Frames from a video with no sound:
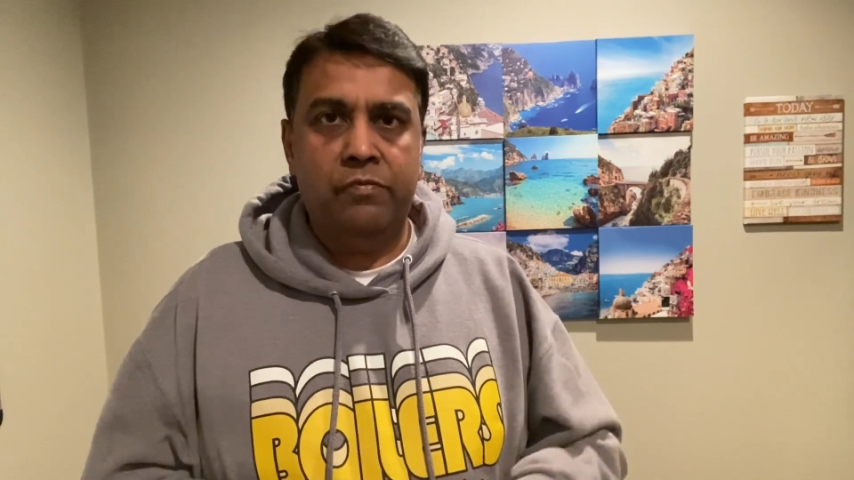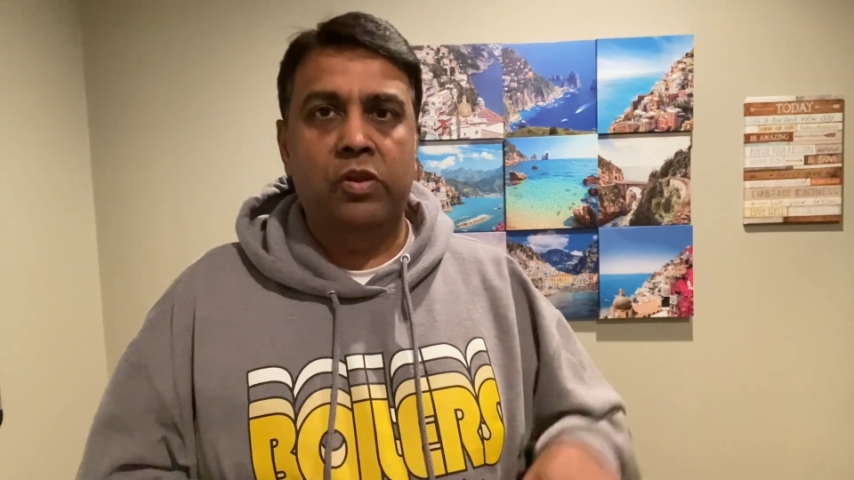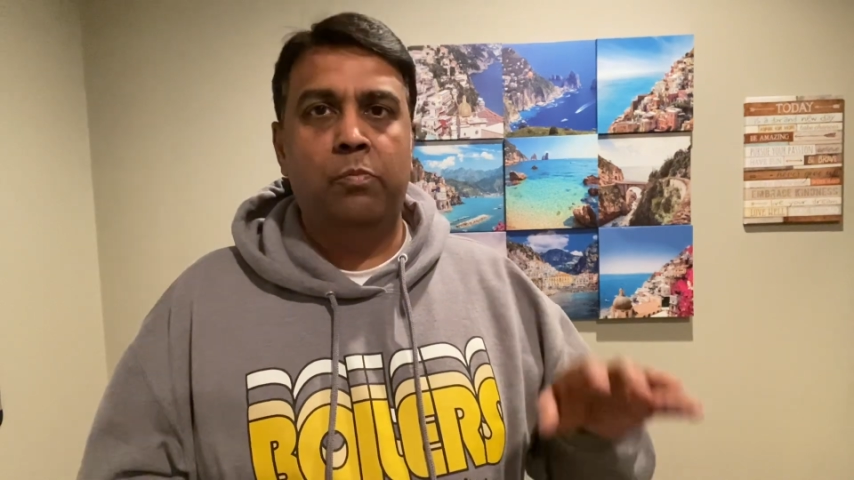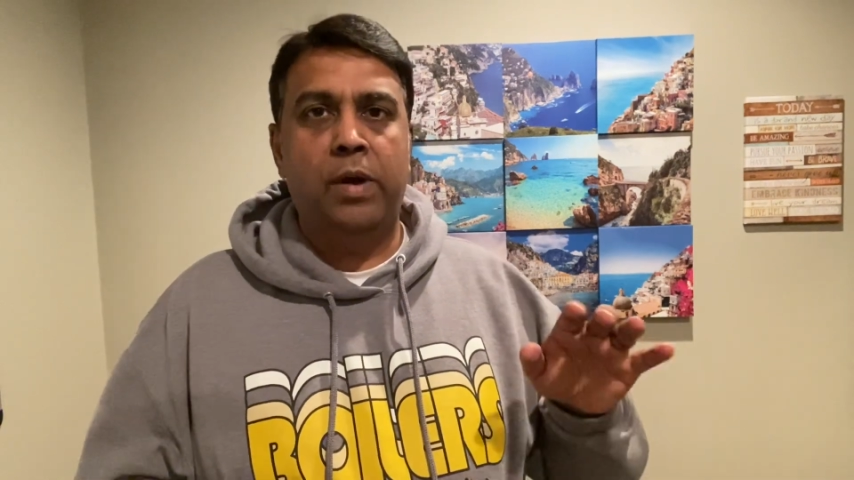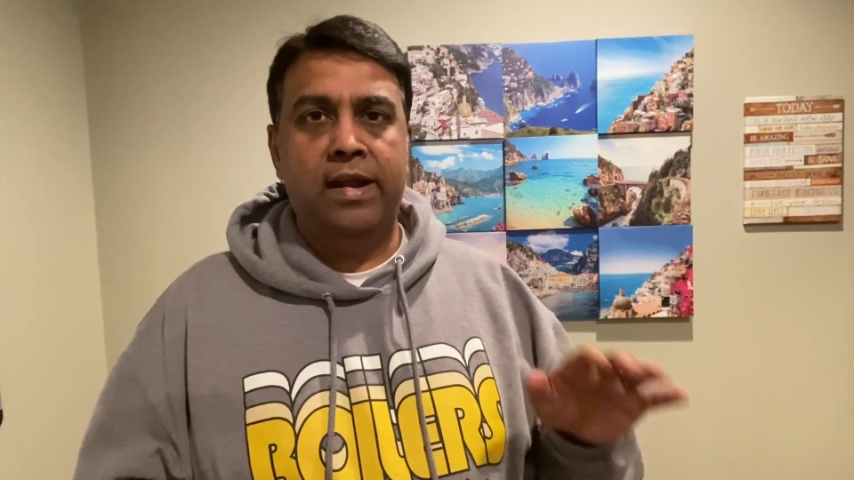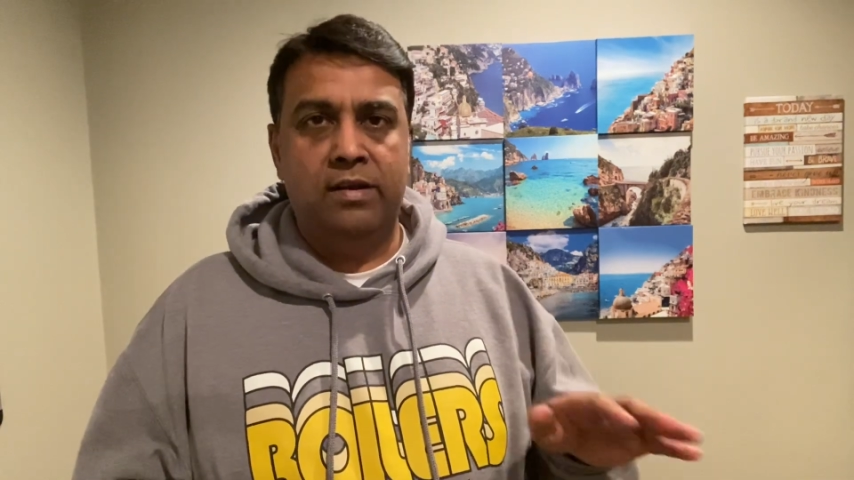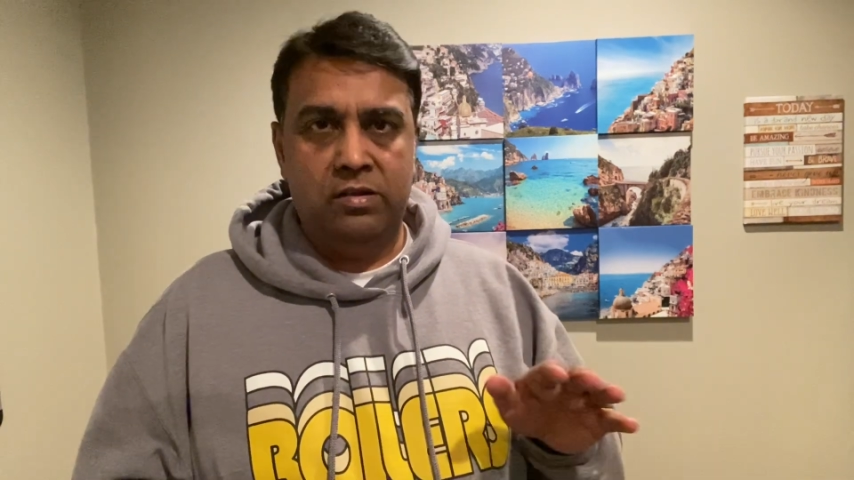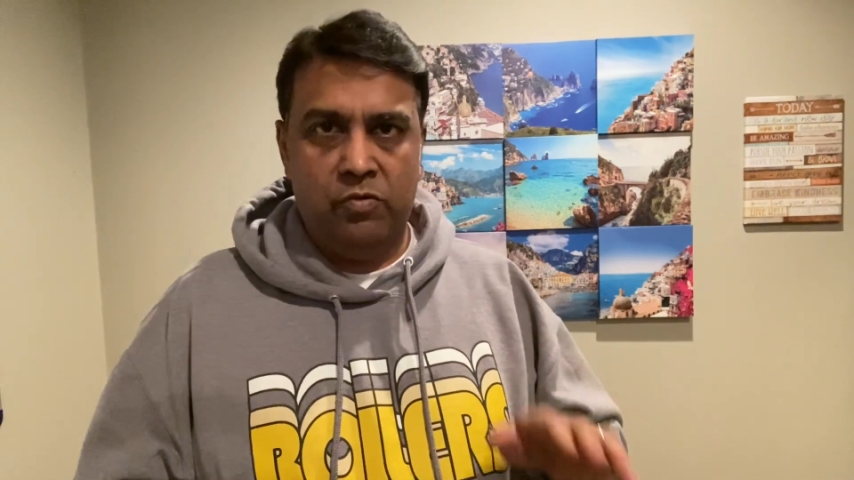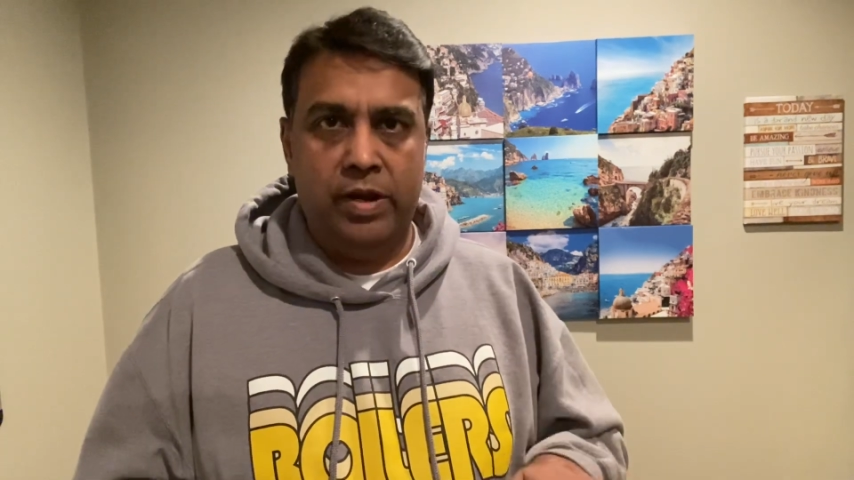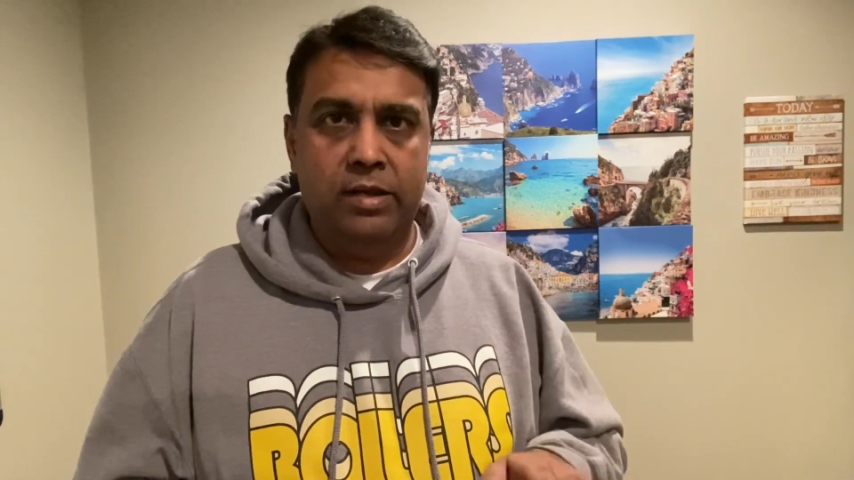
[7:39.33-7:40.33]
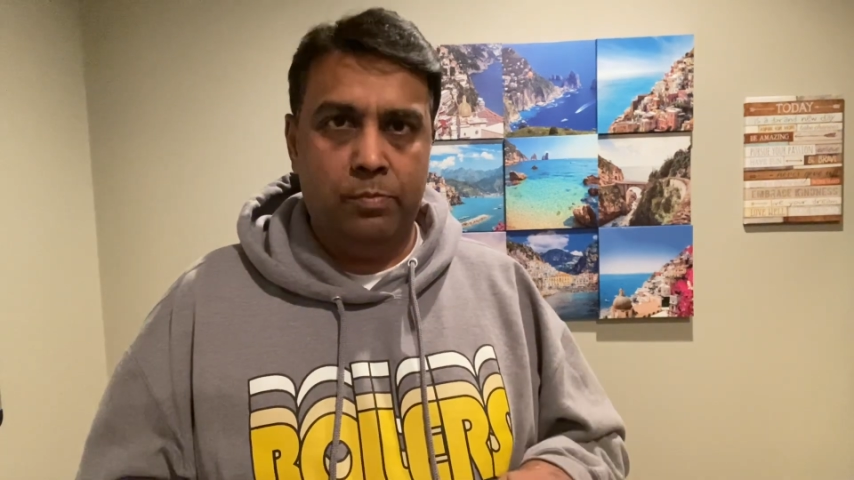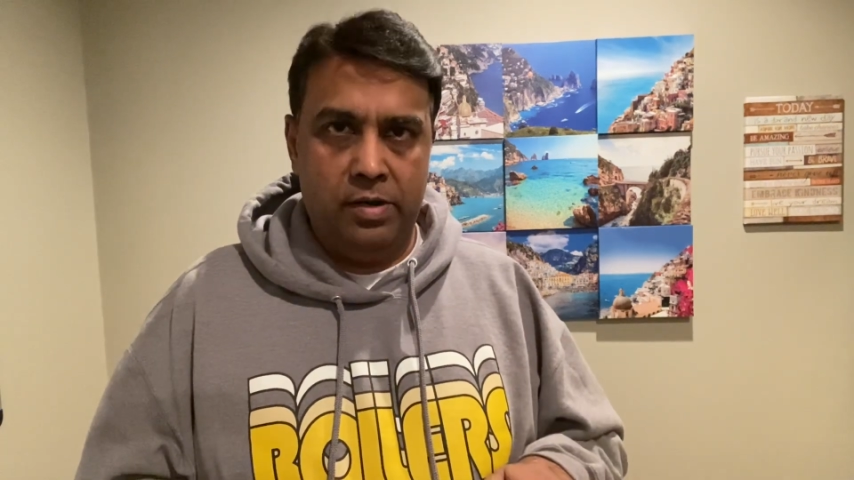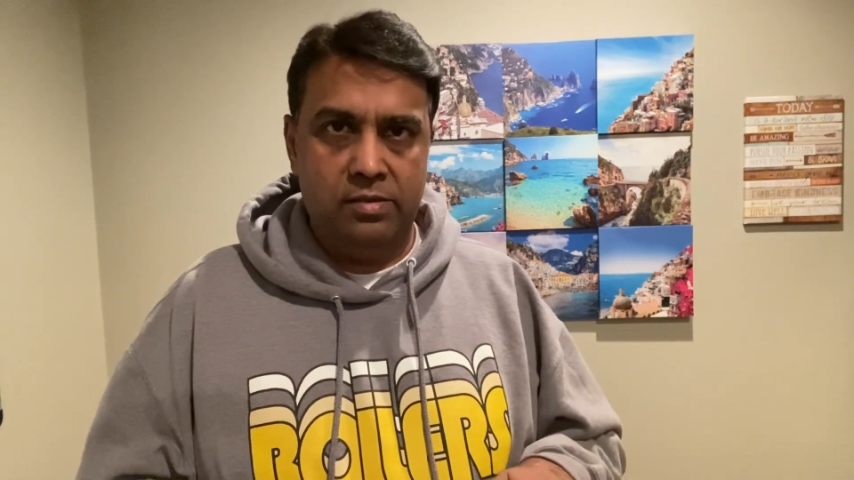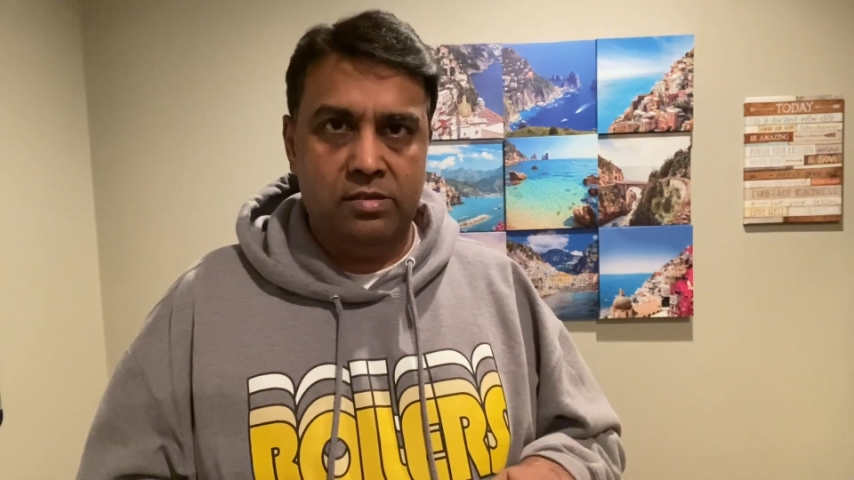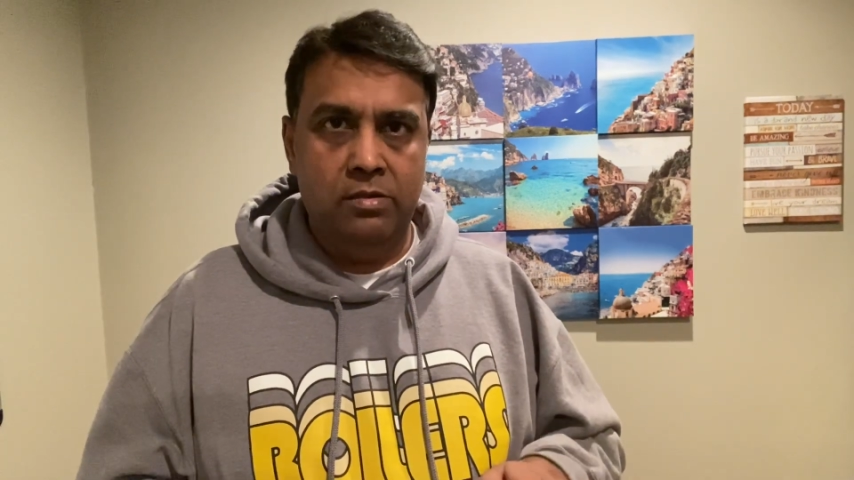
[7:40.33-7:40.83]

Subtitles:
when you buy it at the right price.